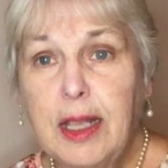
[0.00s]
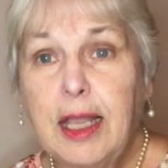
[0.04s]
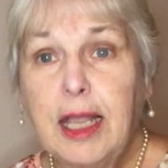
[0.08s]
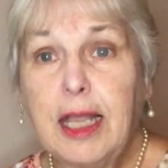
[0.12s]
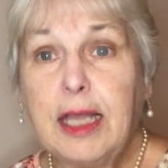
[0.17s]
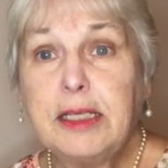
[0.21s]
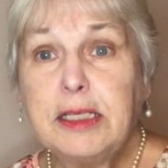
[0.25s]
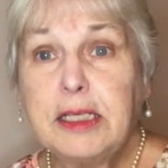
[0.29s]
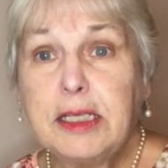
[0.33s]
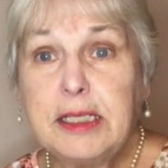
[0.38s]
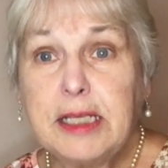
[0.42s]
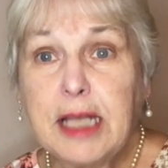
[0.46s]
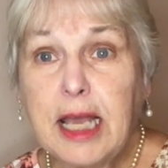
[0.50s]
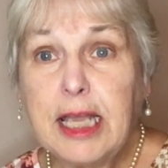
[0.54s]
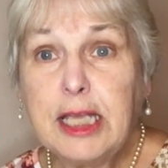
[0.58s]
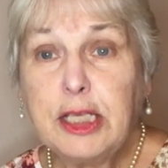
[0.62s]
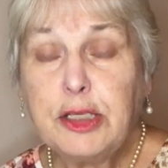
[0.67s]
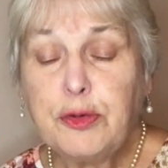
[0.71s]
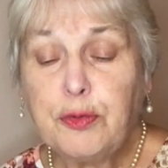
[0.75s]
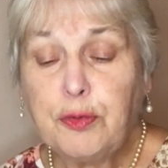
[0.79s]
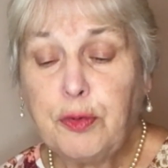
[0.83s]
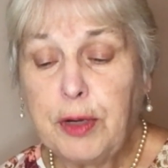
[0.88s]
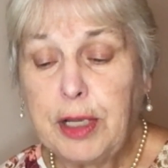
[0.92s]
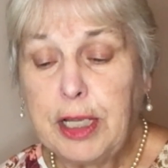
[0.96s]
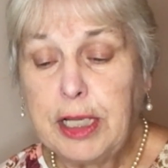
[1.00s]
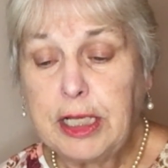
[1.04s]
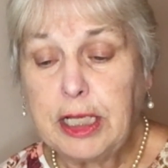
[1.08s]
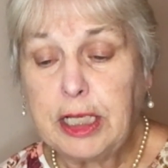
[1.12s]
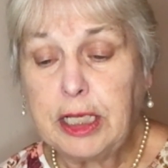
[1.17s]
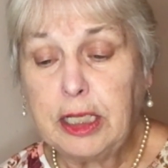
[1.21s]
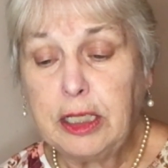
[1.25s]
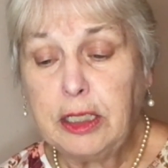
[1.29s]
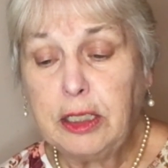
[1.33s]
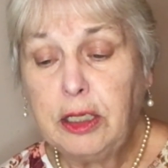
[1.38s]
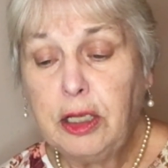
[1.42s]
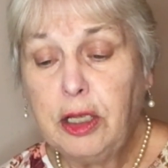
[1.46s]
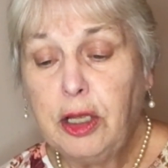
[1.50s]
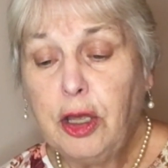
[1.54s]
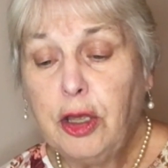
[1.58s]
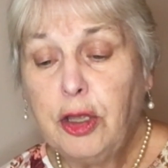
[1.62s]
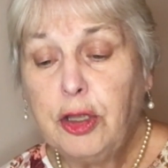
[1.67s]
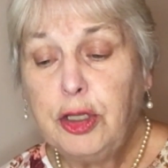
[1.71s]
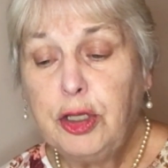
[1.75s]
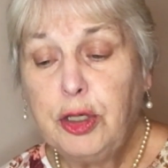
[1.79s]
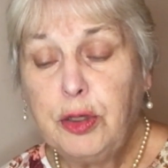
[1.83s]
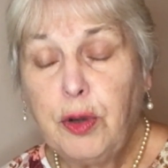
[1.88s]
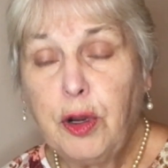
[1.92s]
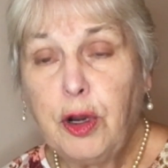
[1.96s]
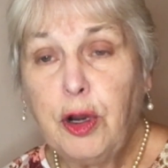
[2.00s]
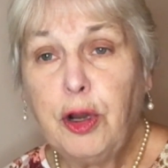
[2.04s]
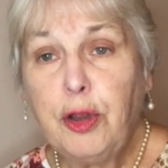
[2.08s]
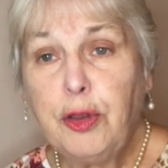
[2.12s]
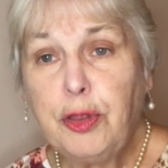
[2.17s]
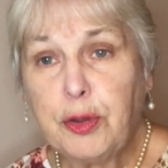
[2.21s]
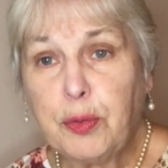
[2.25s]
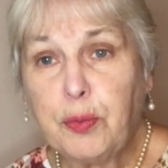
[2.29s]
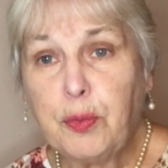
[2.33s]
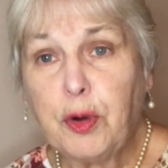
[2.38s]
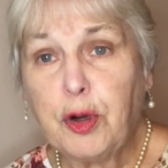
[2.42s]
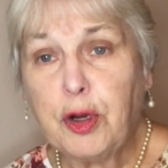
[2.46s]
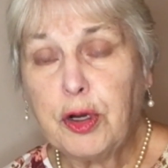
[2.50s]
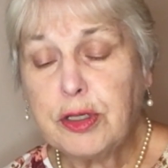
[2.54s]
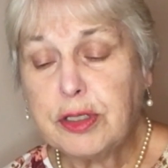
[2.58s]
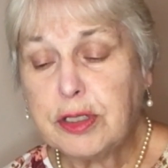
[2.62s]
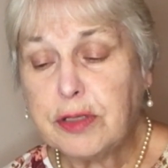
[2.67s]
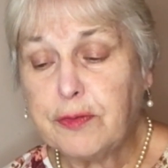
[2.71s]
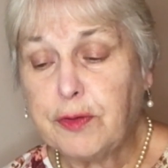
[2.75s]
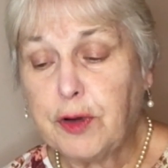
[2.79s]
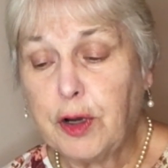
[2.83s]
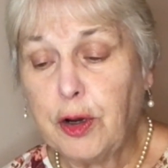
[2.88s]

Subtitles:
In today's reading, you heard the words of